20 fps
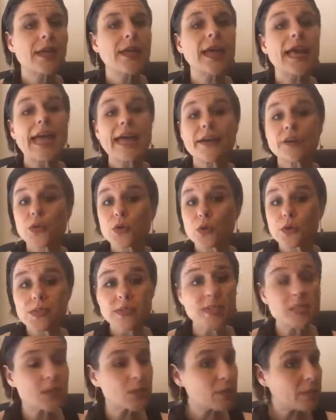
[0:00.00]
and or
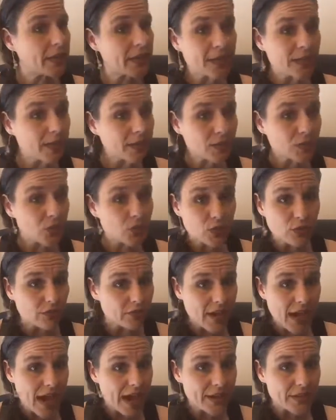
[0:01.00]
speed too
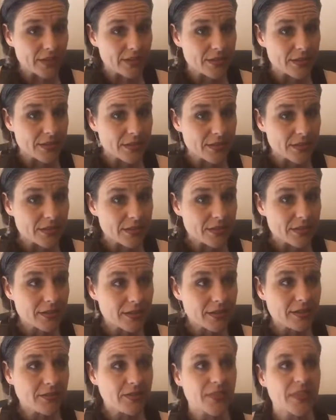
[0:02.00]
fast,
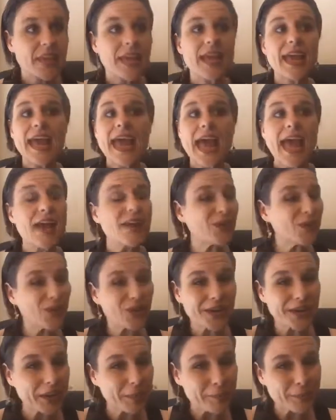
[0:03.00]
and
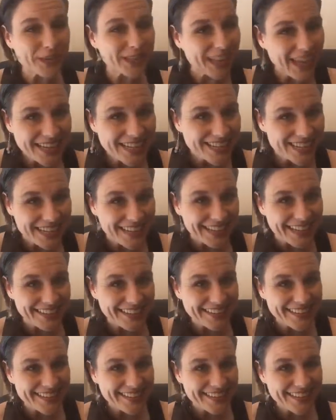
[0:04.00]
or a
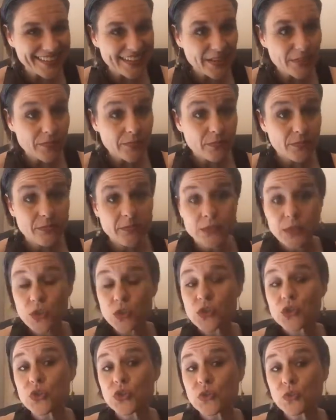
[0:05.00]
complexity
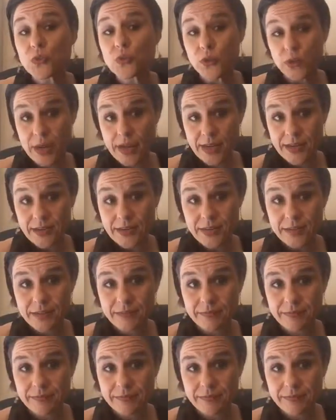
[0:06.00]
too great.